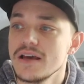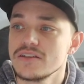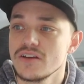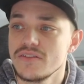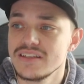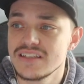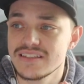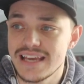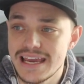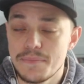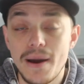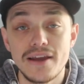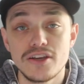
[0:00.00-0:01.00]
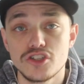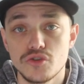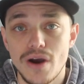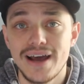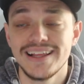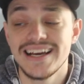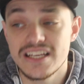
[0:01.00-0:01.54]
So this is eBay
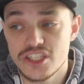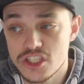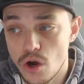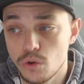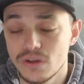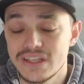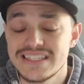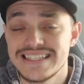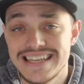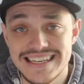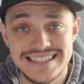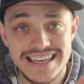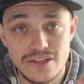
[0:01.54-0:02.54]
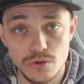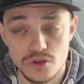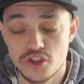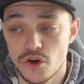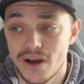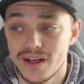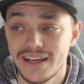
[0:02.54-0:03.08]
Australia, sold listings set to
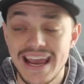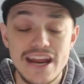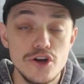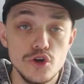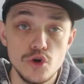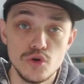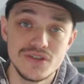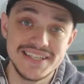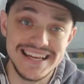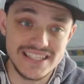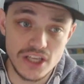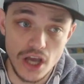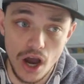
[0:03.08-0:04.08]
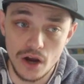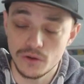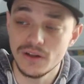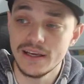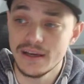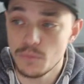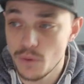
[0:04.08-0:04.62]
Australia and new sets
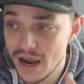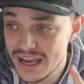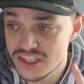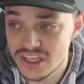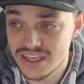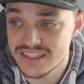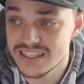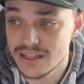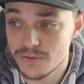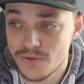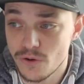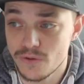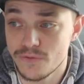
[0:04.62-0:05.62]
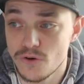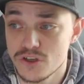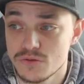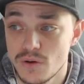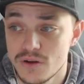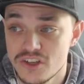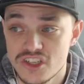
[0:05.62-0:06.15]
only. And as you can see, the very
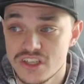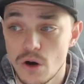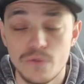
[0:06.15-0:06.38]
first one just